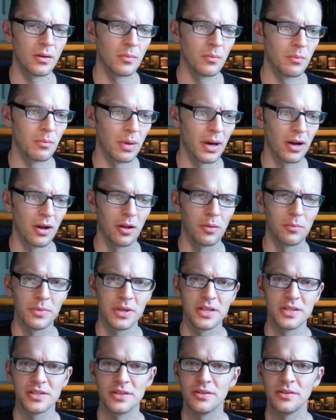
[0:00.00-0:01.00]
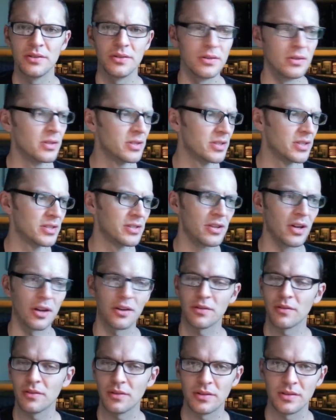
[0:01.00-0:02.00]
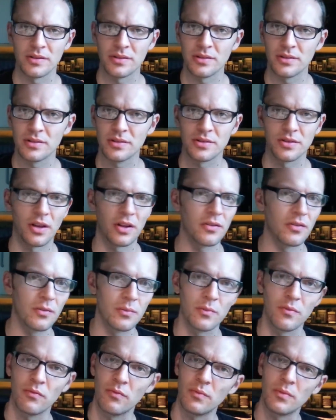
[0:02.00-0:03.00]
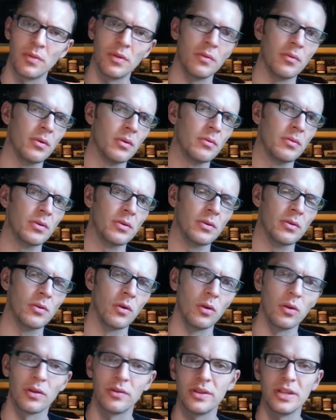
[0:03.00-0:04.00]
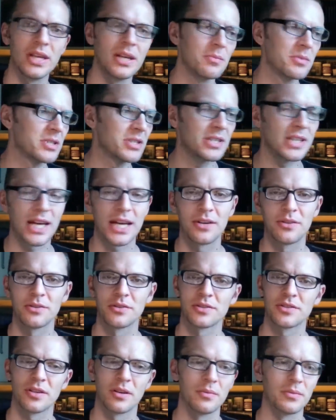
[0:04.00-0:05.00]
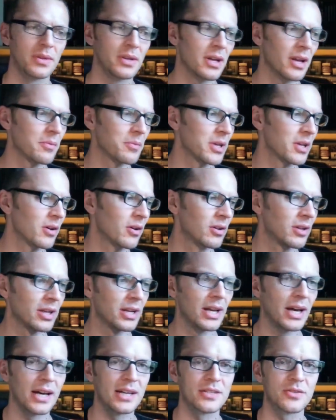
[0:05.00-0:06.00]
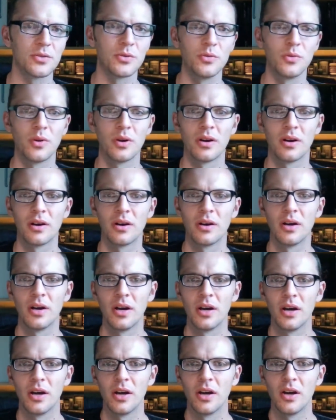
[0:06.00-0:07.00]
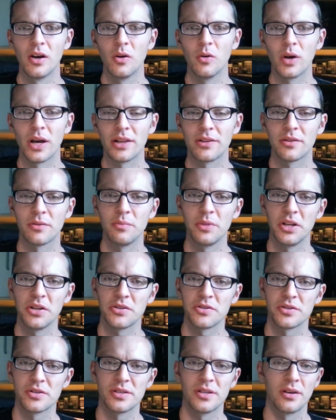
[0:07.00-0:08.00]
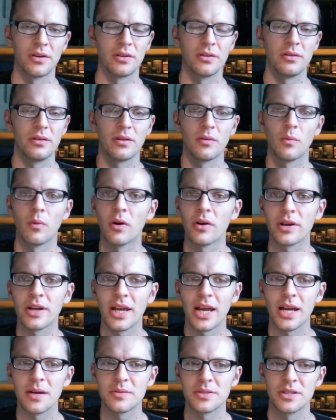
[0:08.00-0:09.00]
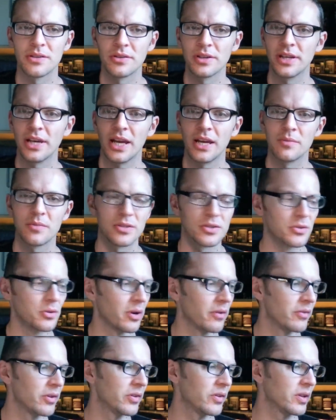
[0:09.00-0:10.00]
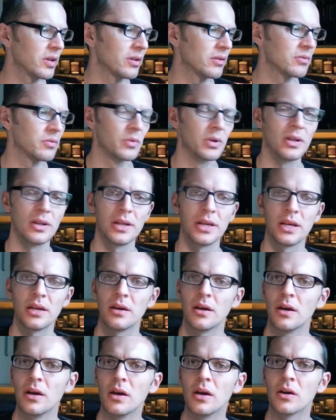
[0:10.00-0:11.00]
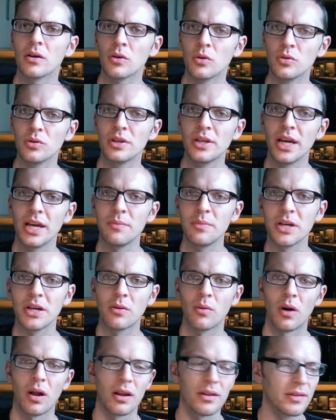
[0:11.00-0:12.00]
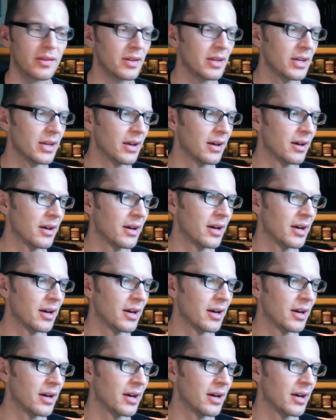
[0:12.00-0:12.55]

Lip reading: By all means, this is not a golden demon standard or something. I mean, all the guys who enter miniatures, they're wargamers, they're gamers, so everything is really good gaming quality.